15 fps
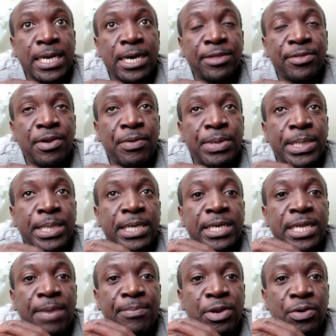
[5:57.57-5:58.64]
Uh, there is a
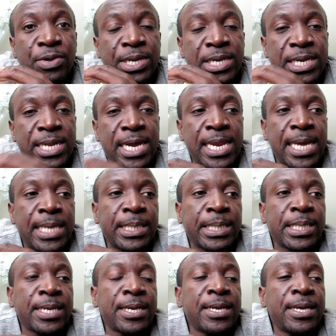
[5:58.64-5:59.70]
terminal in
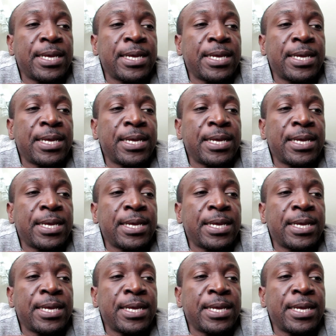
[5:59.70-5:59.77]
Dallas.